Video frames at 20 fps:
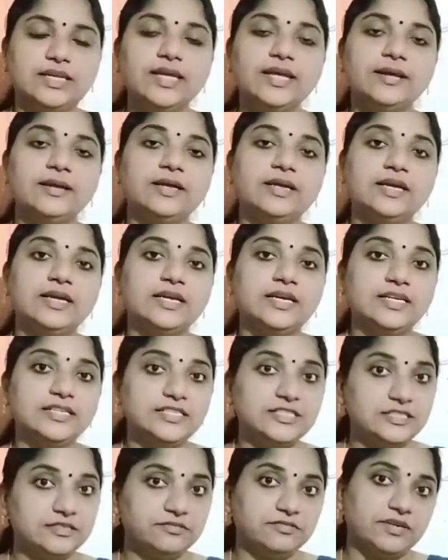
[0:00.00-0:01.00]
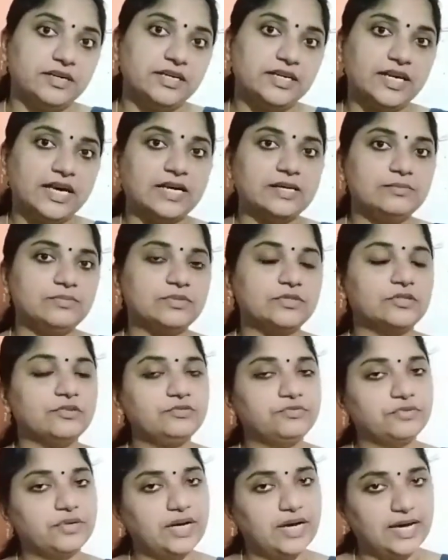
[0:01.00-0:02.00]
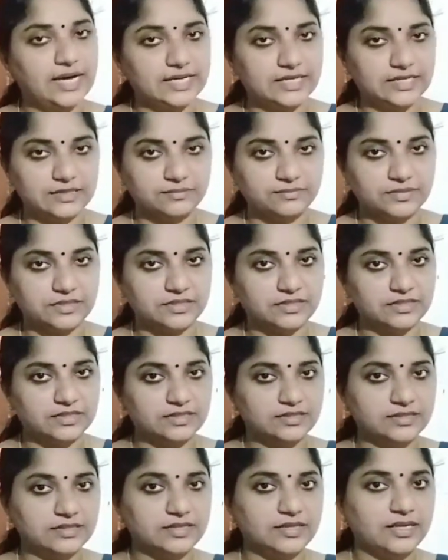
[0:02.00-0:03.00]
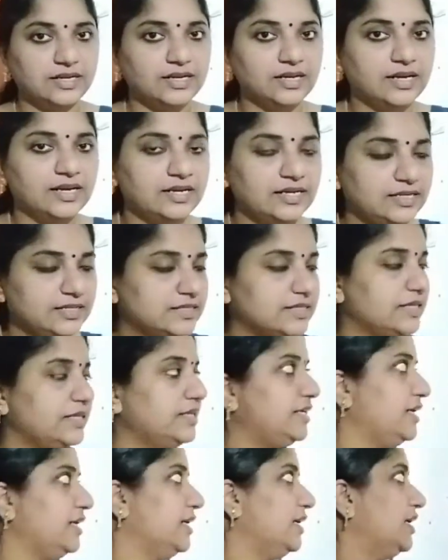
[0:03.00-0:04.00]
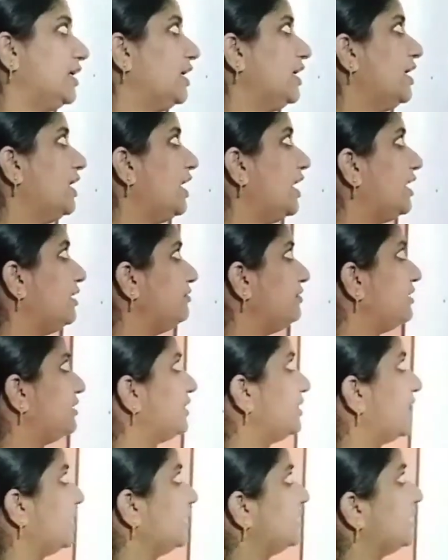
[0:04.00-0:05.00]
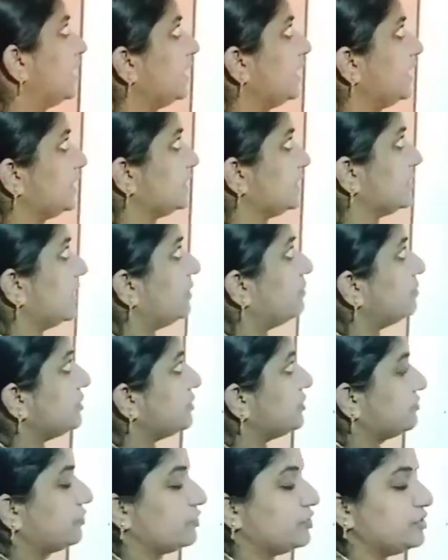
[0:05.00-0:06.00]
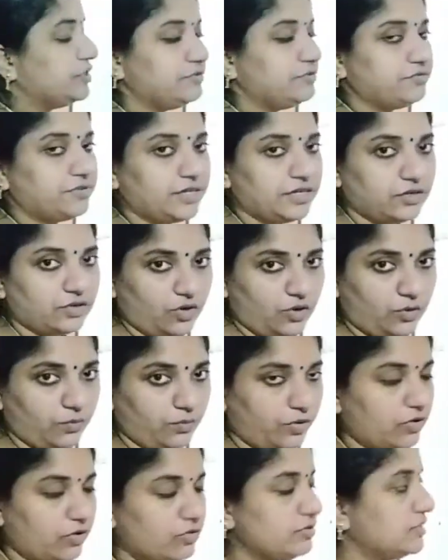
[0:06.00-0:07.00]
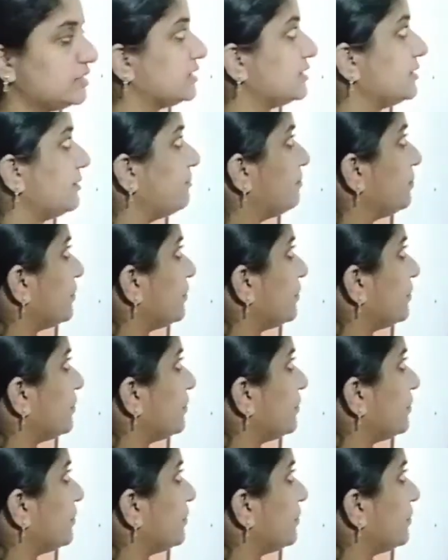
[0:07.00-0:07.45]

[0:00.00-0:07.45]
the different types of atoms. Listen here, I will write the examples for different compounds.